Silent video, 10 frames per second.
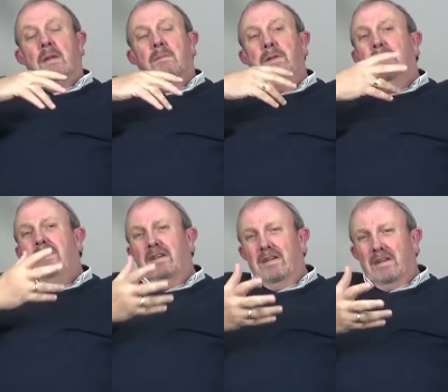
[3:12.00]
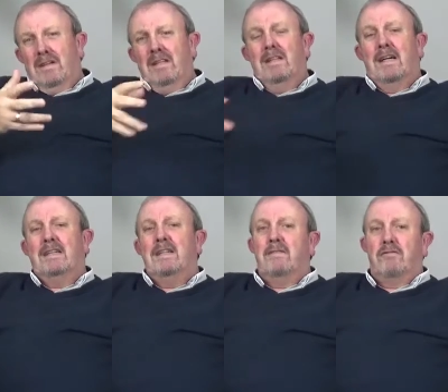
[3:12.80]
but the third thing that I
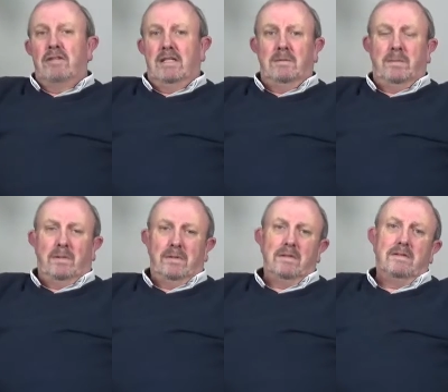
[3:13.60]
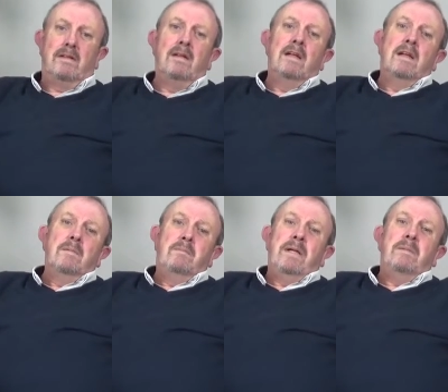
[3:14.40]
think is really important is
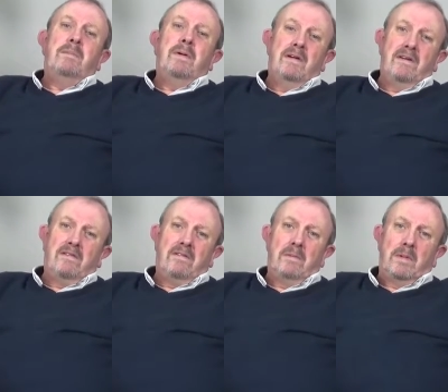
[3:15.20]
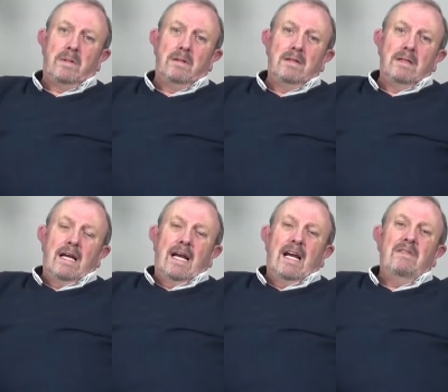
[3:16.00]
being personable.
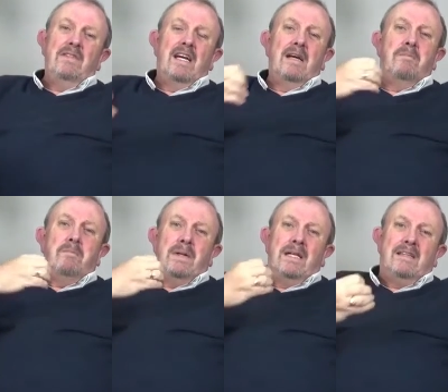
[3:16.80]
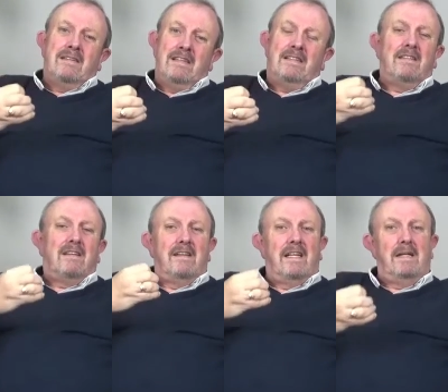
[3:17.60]
Having that ability to
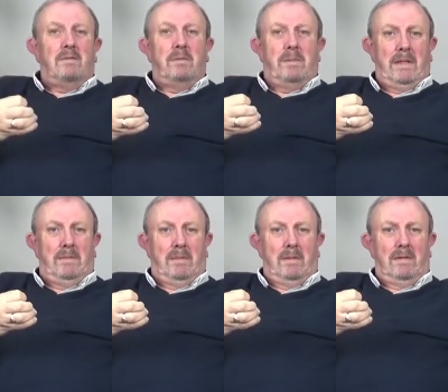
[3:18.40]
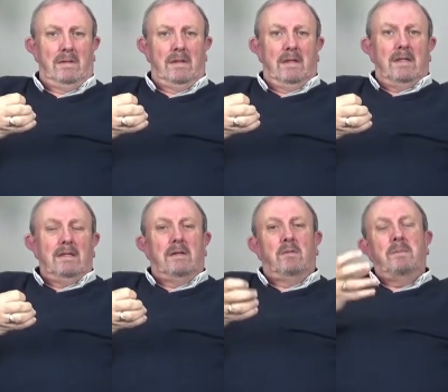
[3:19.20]
connect with people.
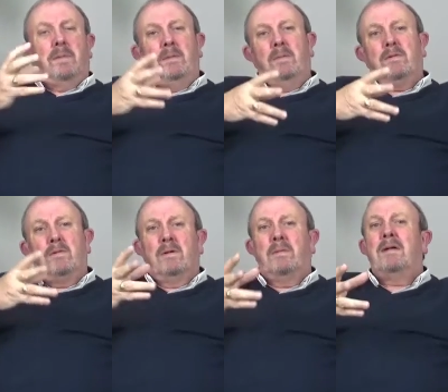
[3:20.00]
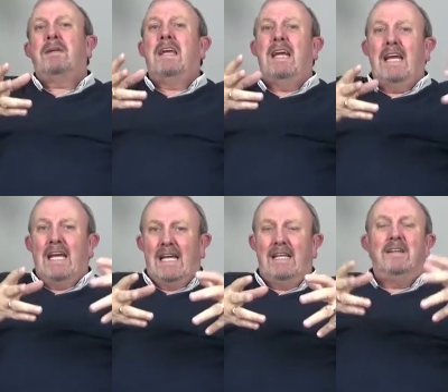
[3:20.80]
When people talk about
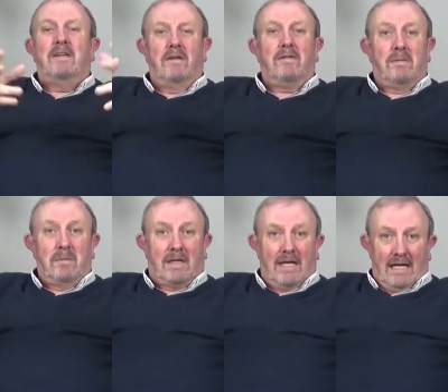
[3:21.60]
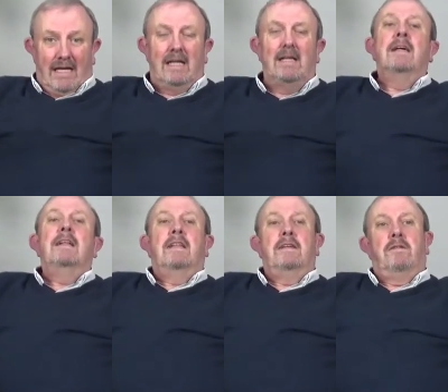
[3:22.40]
care in customer care,
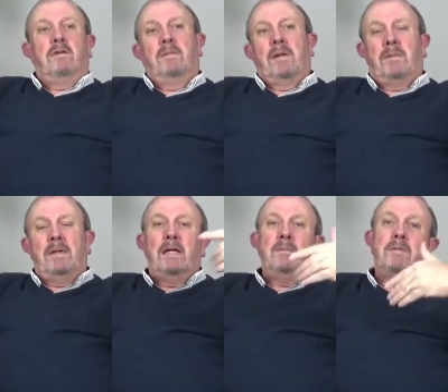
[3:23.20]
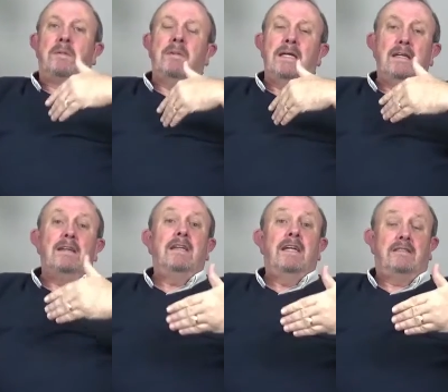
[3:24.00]
they talk about being able to make a
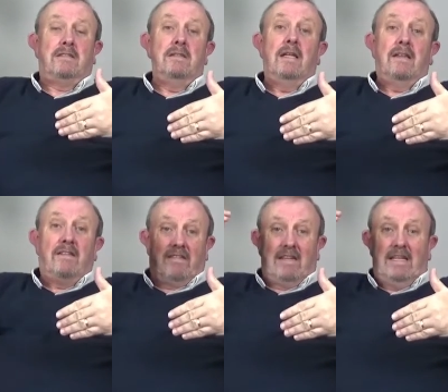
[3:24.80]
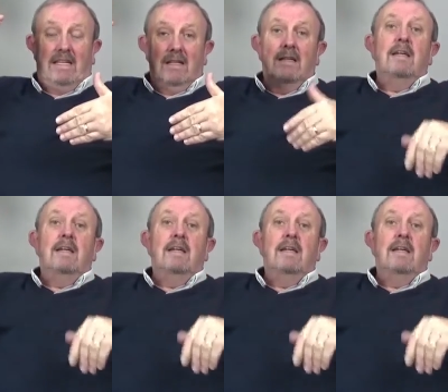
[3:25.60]
connection, C.